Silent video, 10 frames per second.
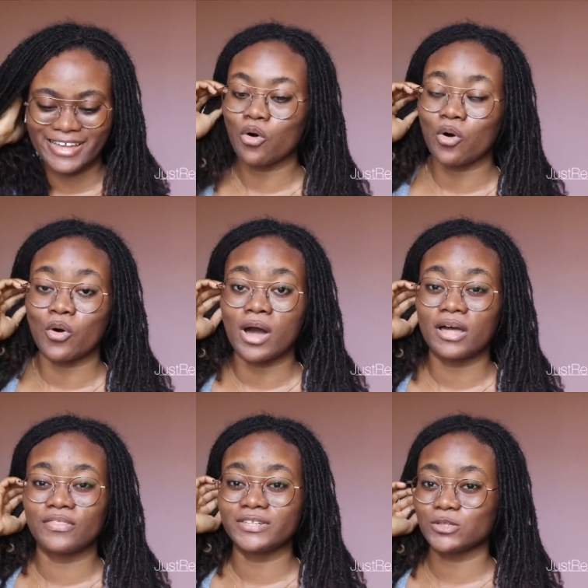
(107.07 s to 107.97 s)
Oh,
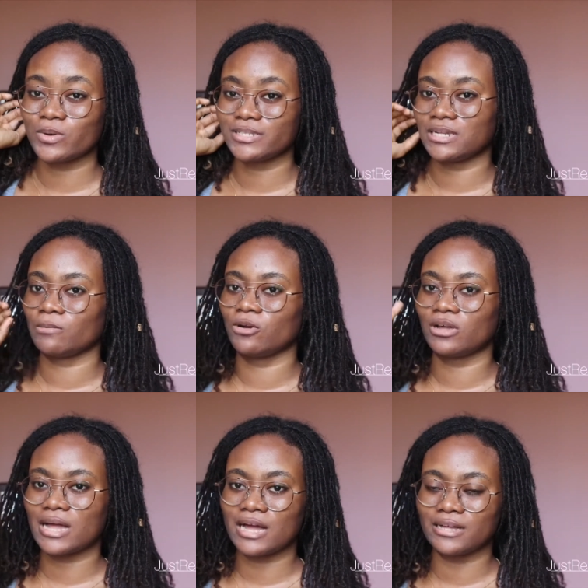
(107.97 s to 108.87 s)
this question,
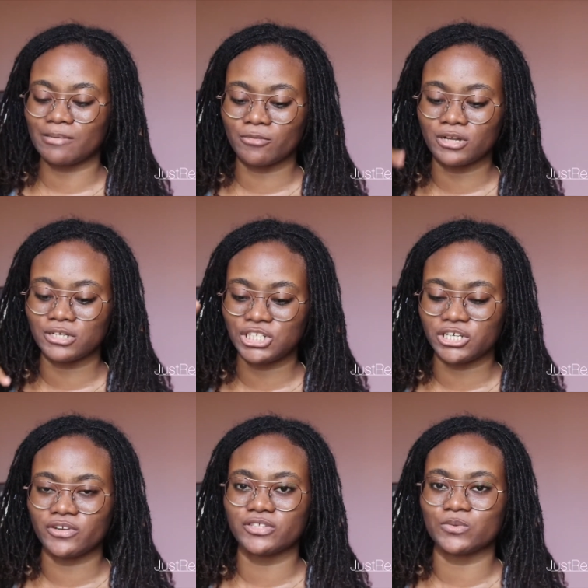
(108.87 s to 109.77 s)
I'm gonna
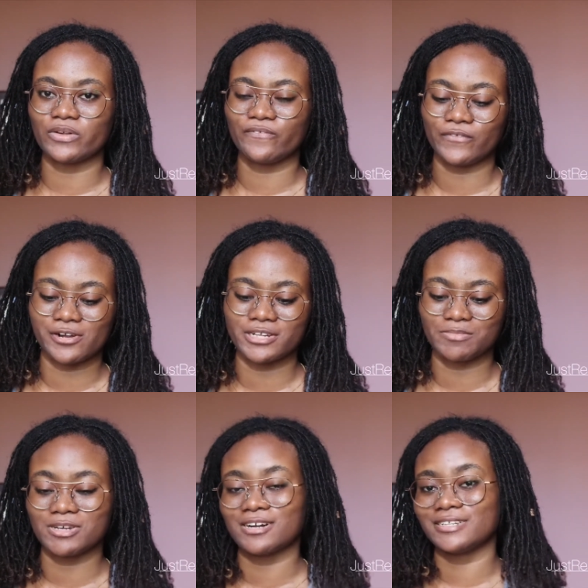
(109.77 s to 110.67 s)
share this one first
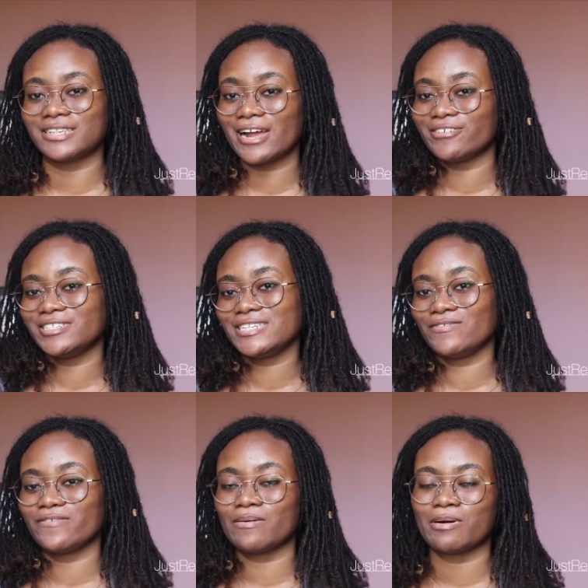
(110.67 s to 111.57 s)
because I received
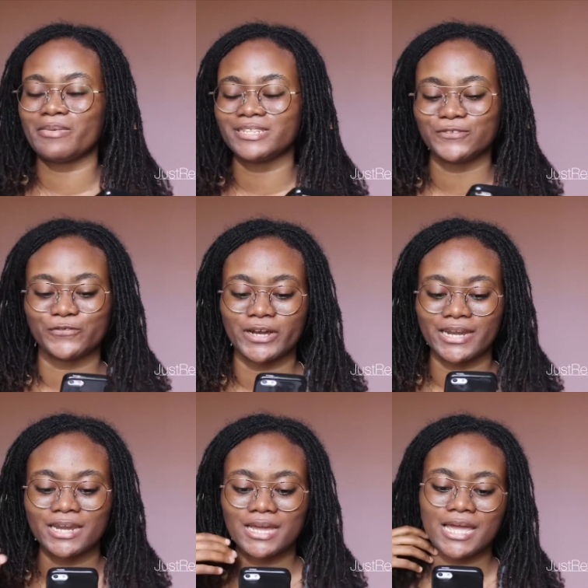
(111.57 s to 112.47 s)
it from my best friend.